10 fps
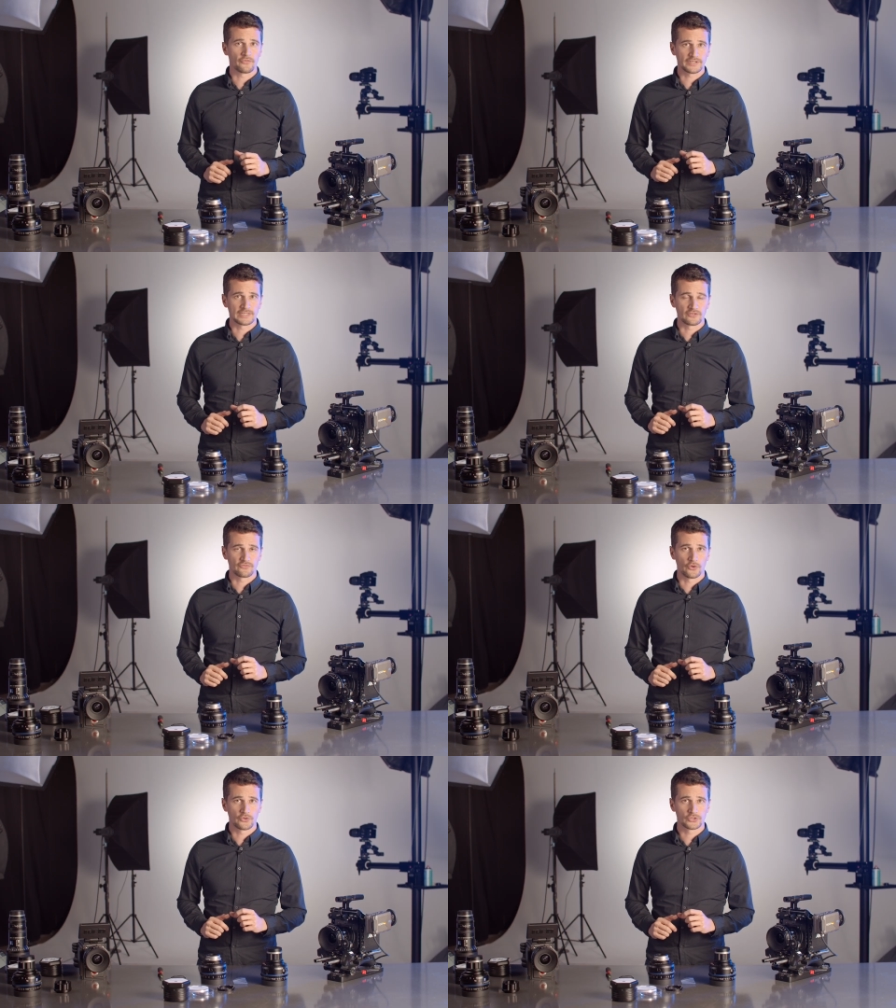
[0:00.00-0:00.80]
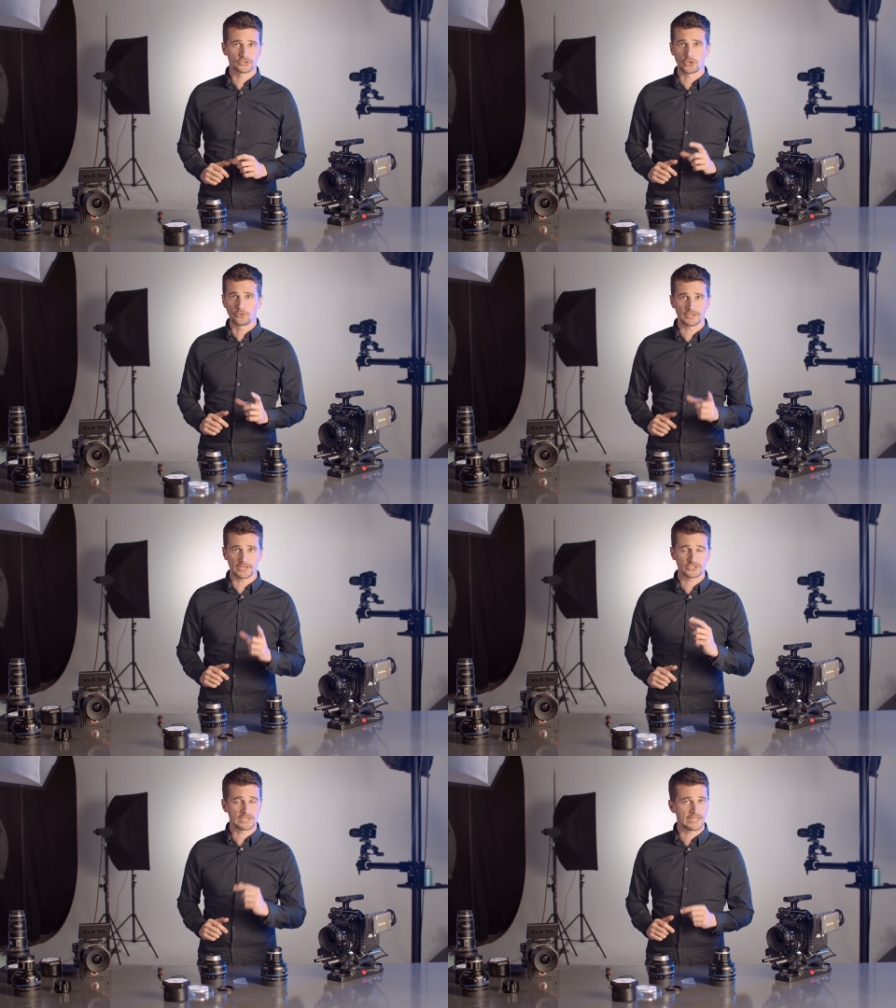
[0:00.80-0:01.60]
perfectly in focus, don't
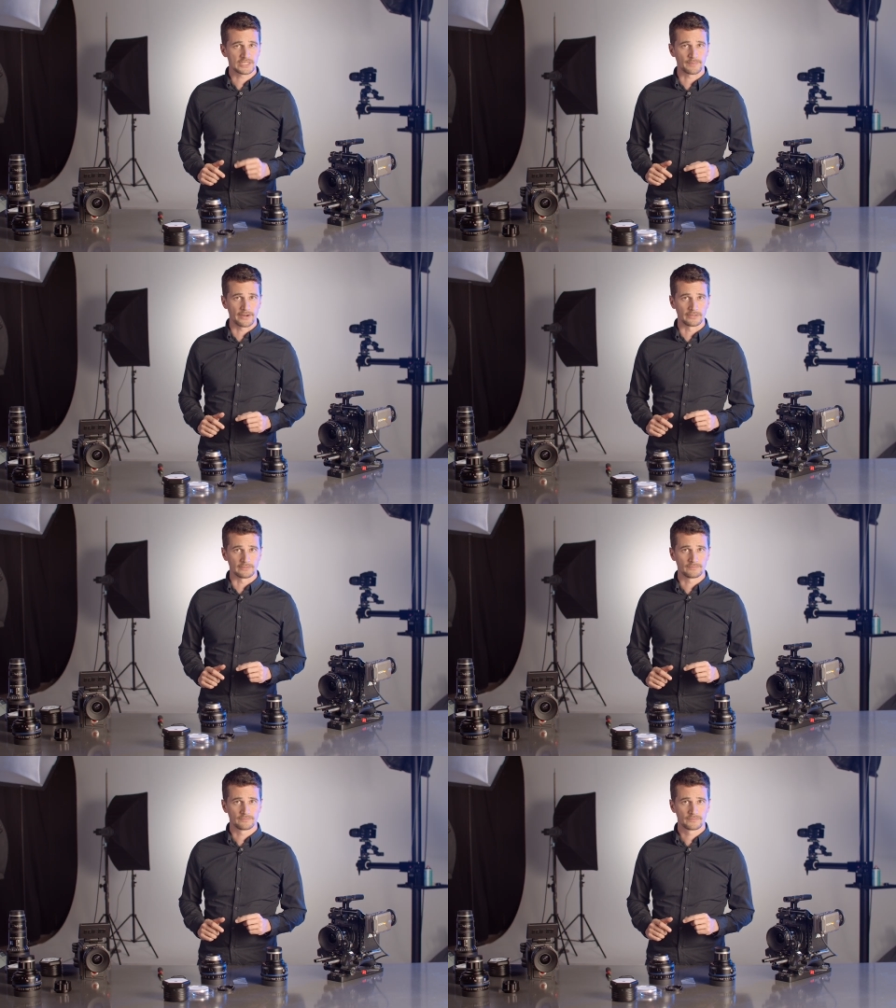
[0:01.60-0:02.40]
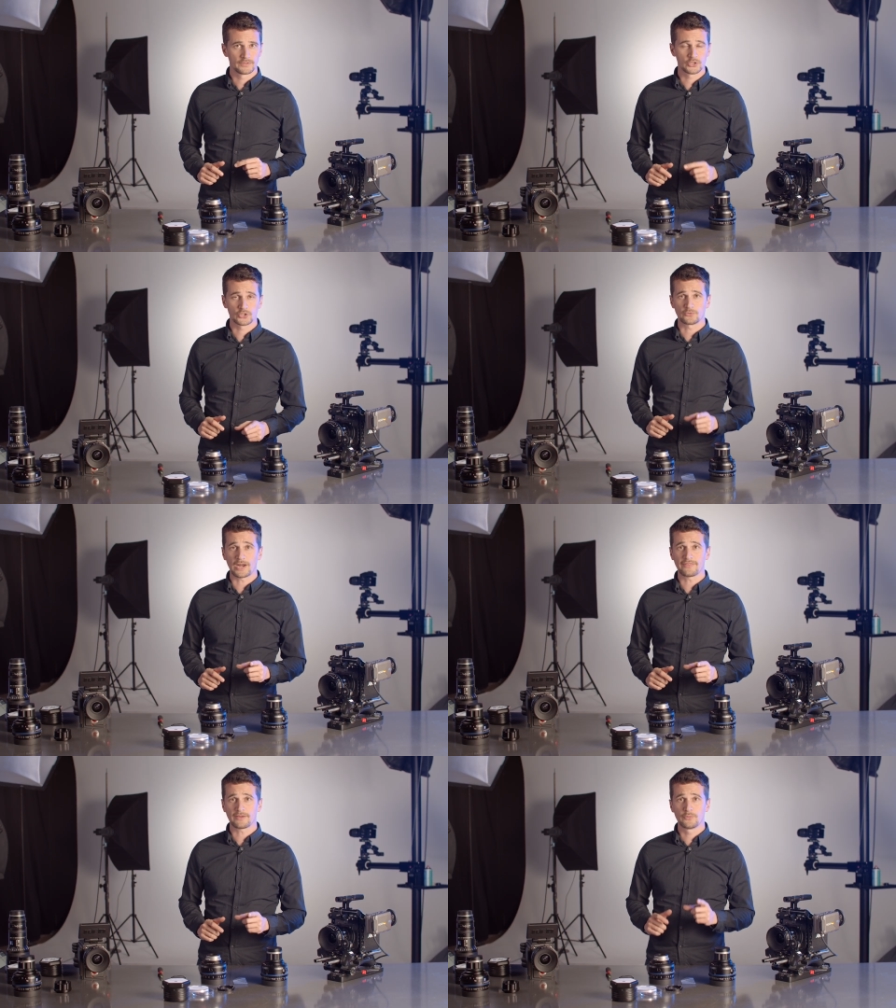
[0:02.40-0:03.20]
touch the lens barrel. You should
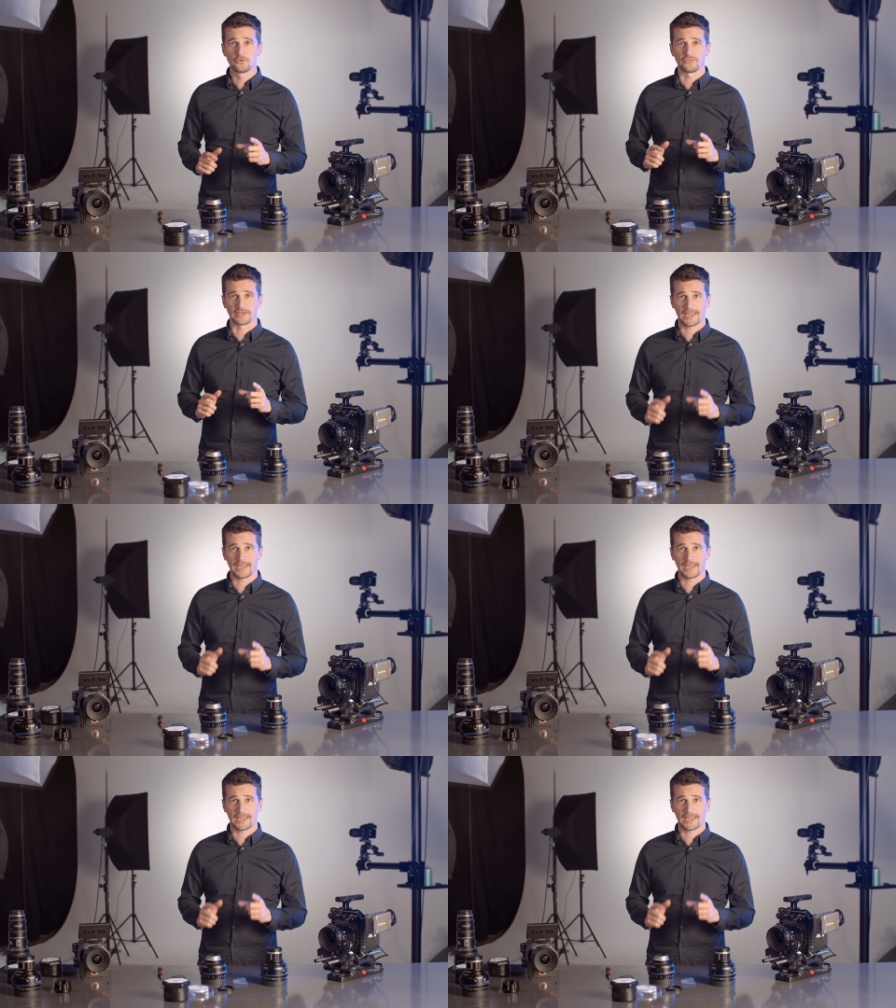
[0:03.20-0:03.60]
rather move the